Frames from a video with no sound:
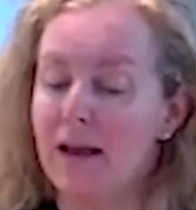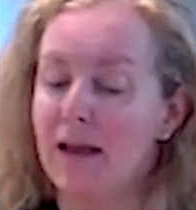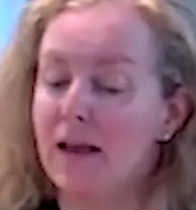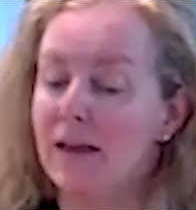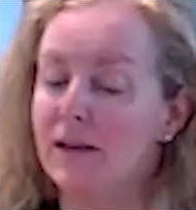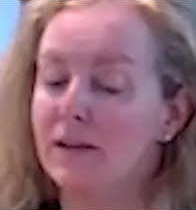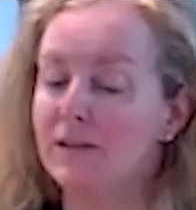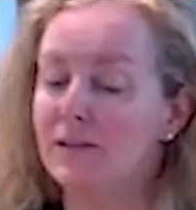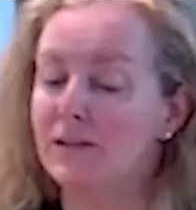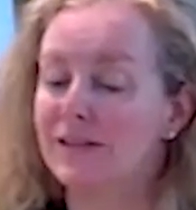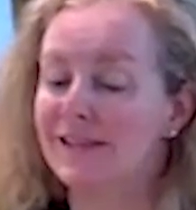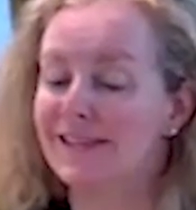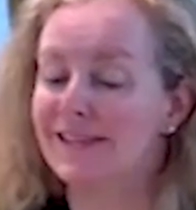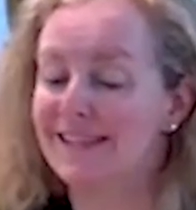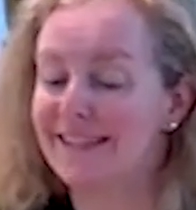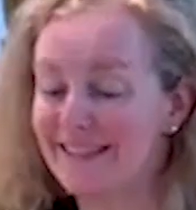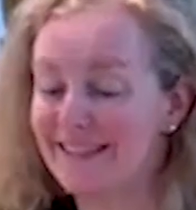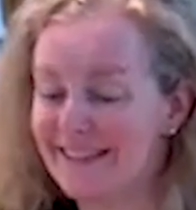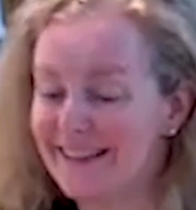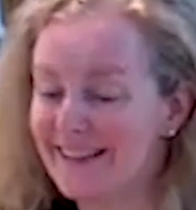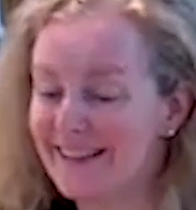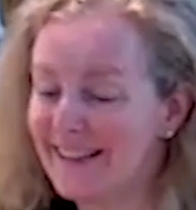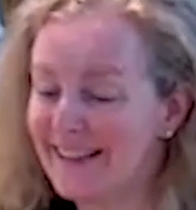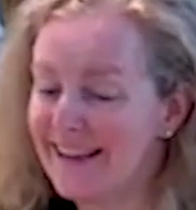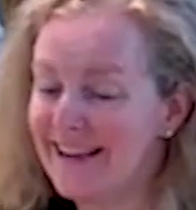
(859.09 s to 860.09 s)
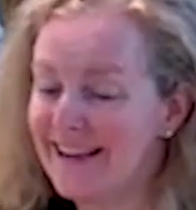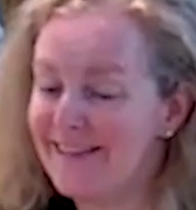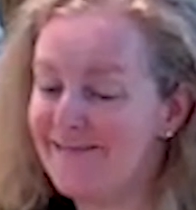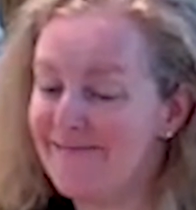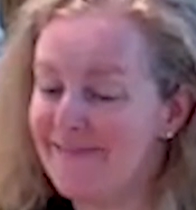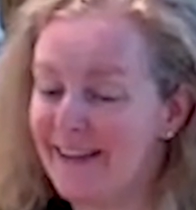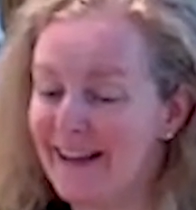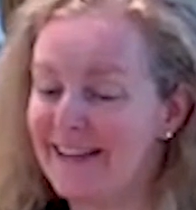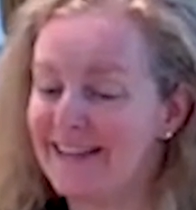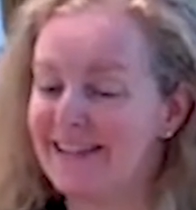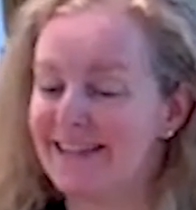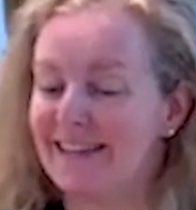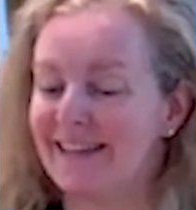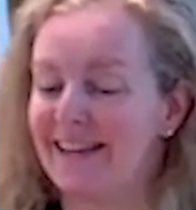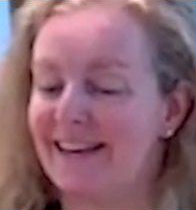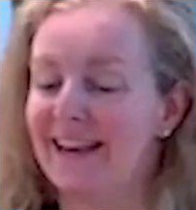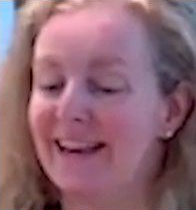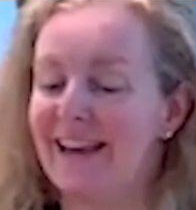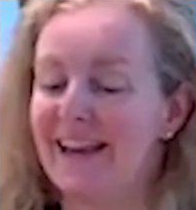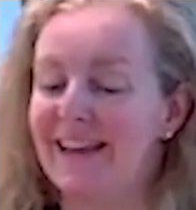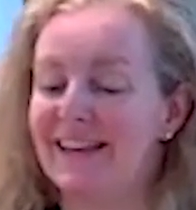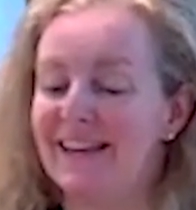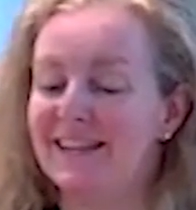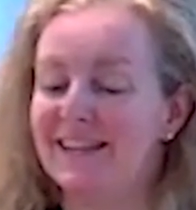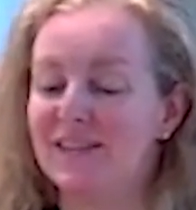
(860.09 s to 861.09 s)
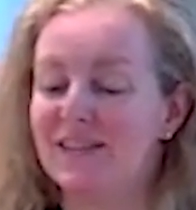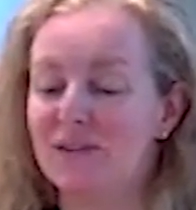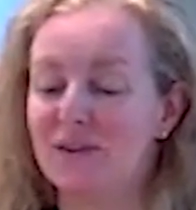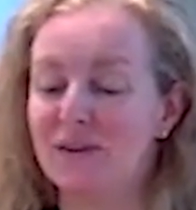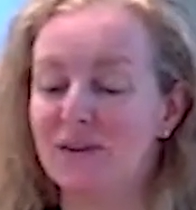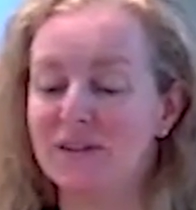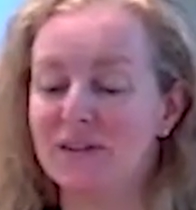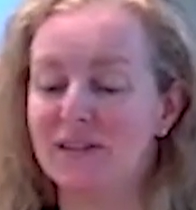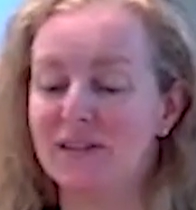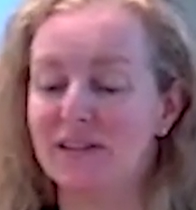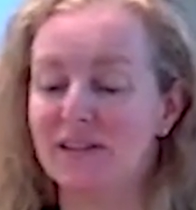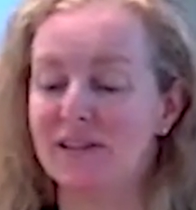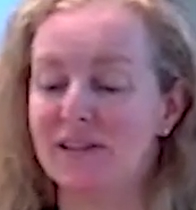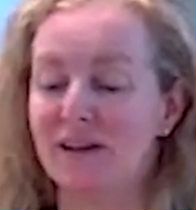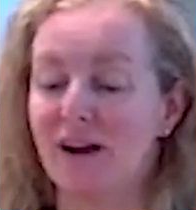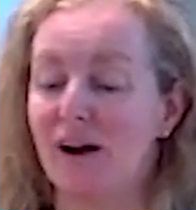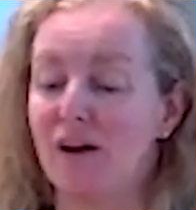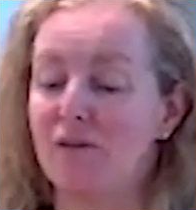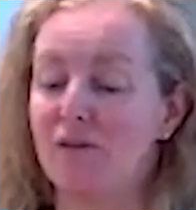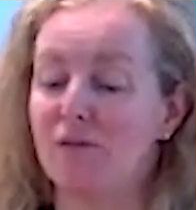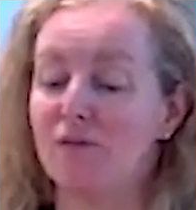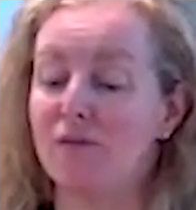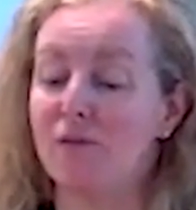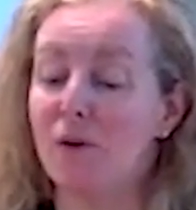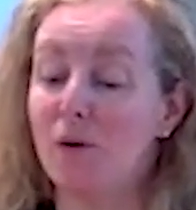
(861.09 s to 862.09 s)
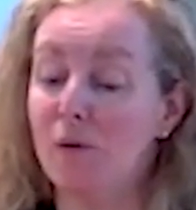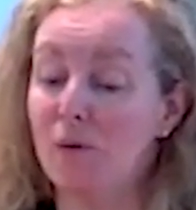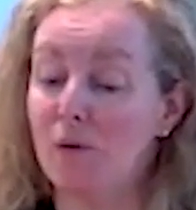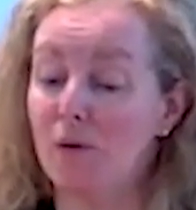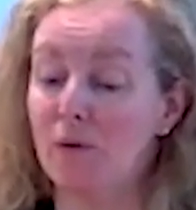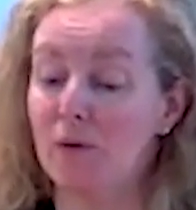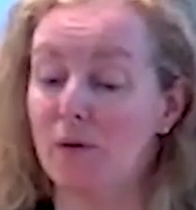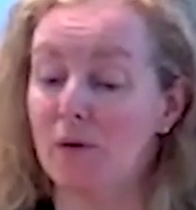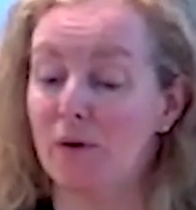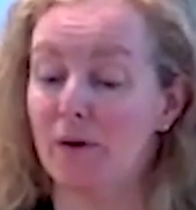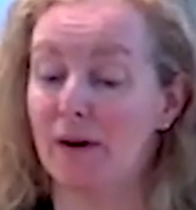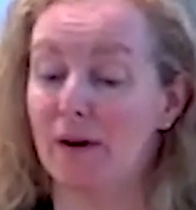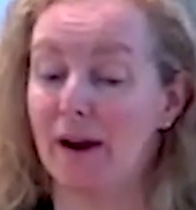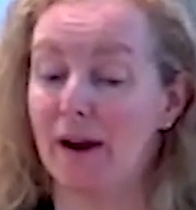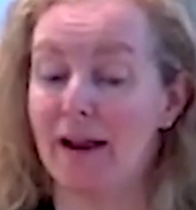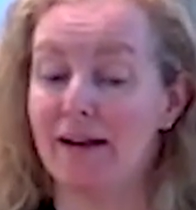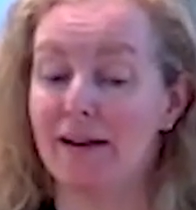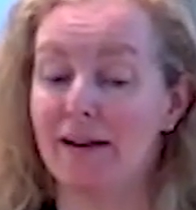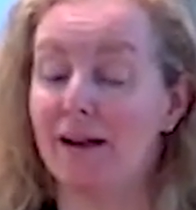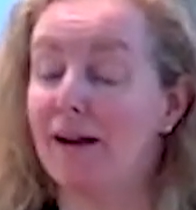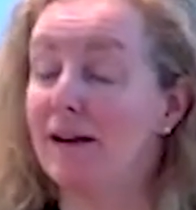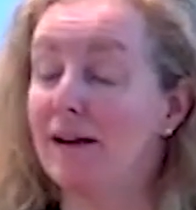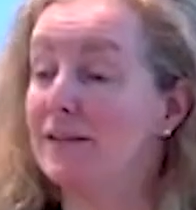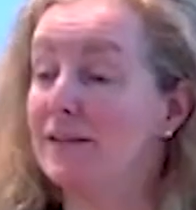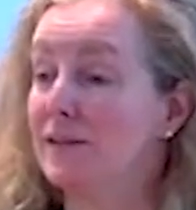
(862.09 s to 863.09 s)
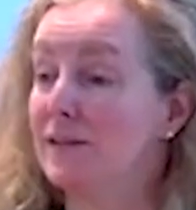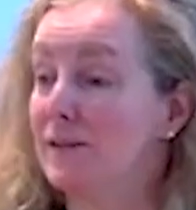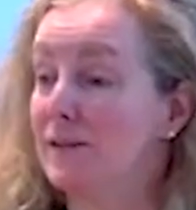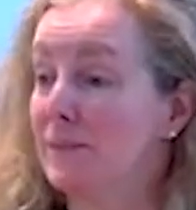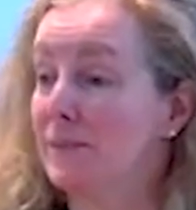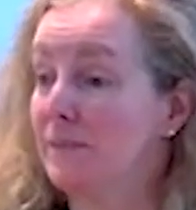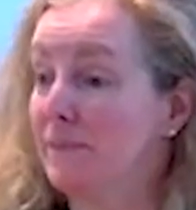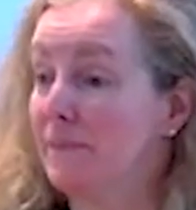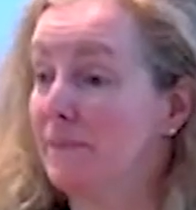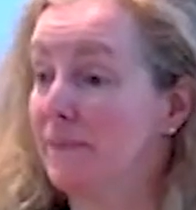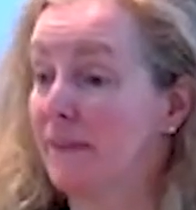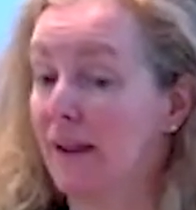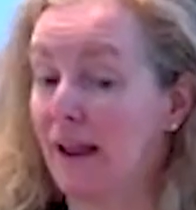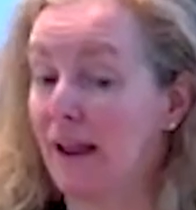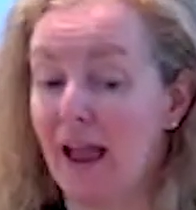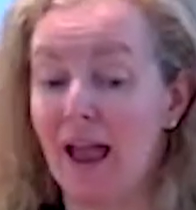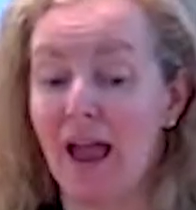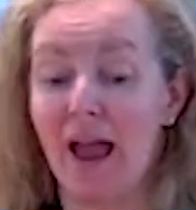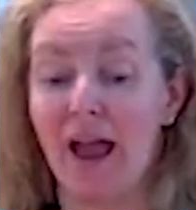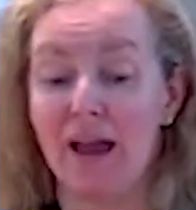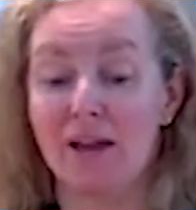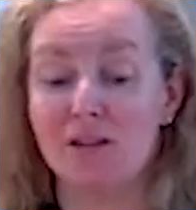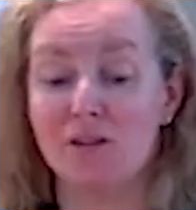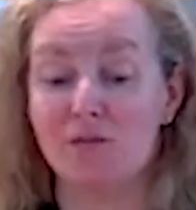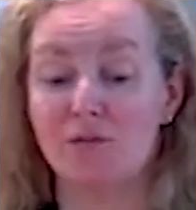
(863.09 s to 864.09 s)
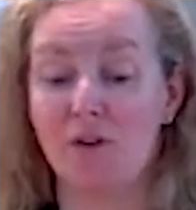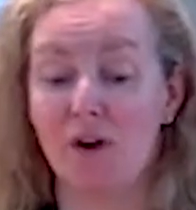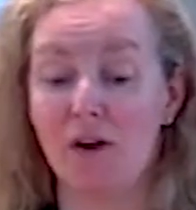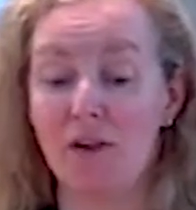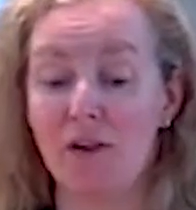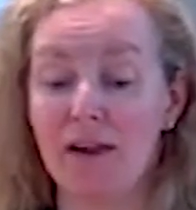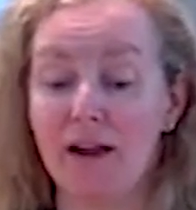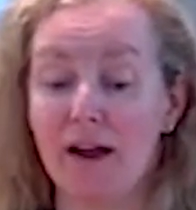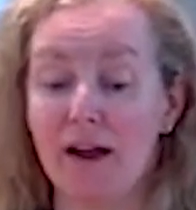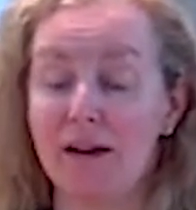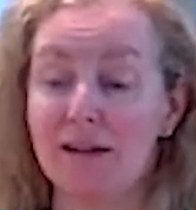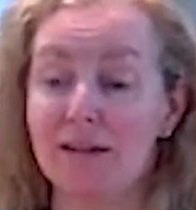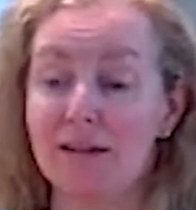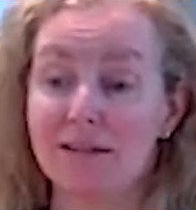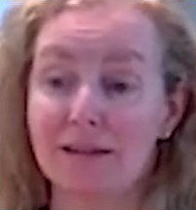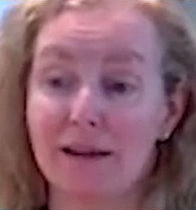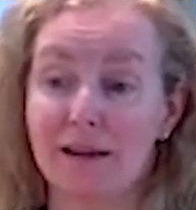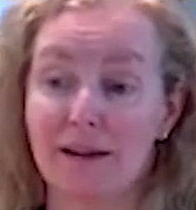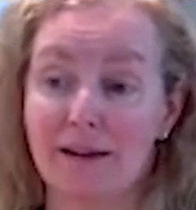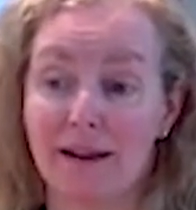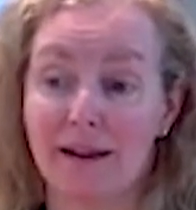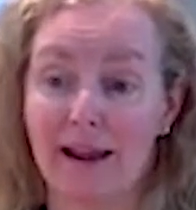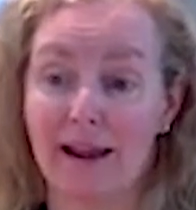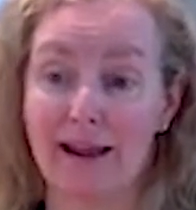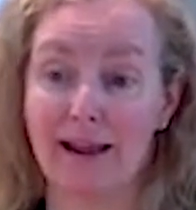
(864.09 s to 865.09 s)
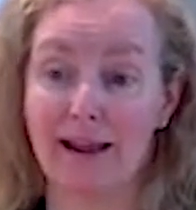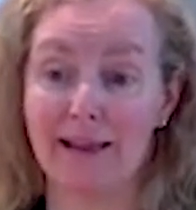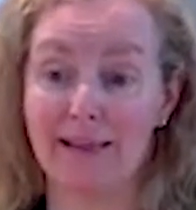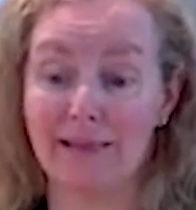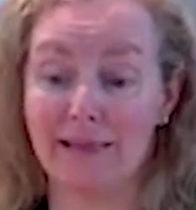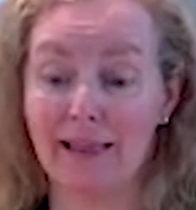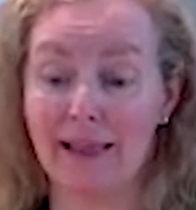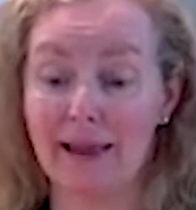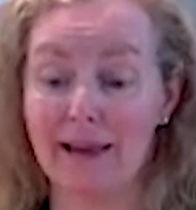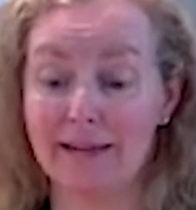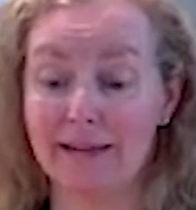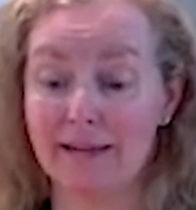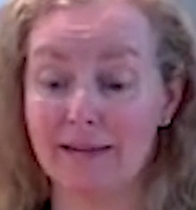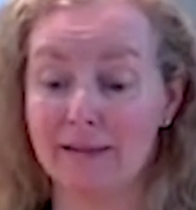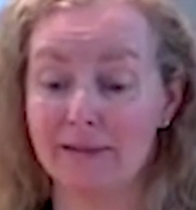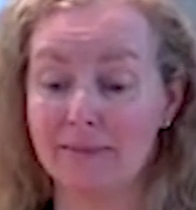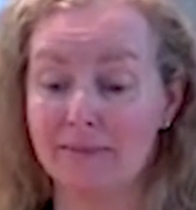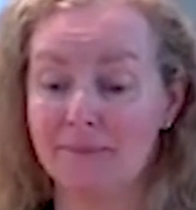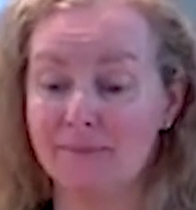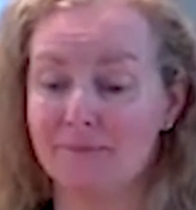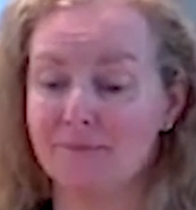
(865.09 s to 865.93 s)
is certainly mentioned in sources on folklore and custom as falling on a Sunday in Lent.